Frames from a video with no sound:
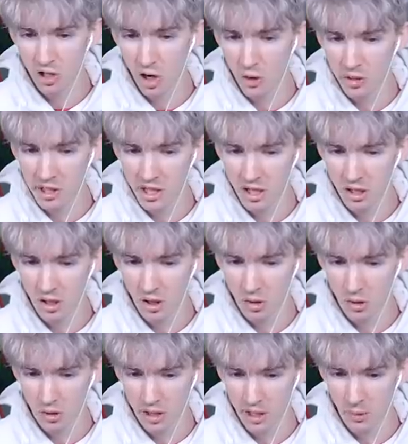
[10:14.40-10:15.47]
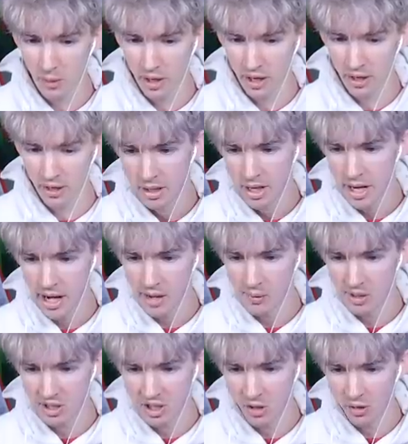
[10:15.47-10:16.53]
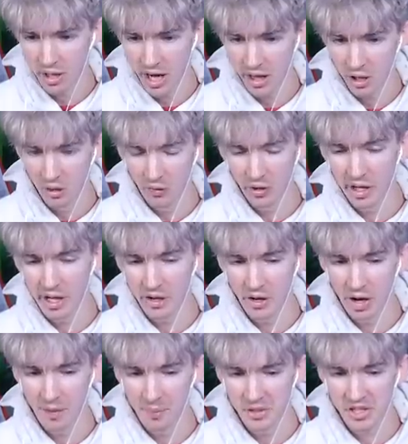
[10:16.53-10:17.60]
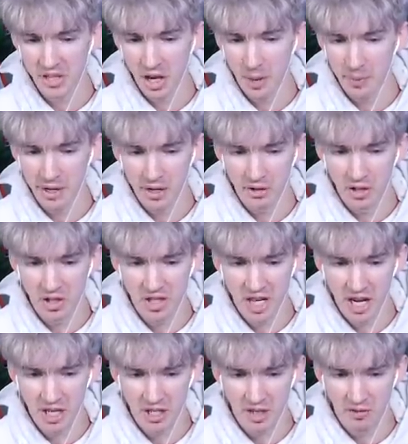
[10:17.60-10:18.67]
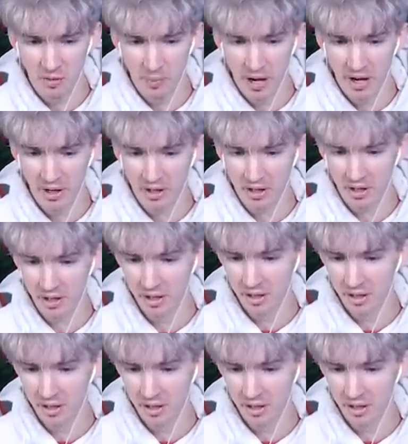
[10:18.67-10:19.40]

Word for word: Go here? Oh, okay, where? Hey, what's going on over here? I'm I'm hearing the sounds of America.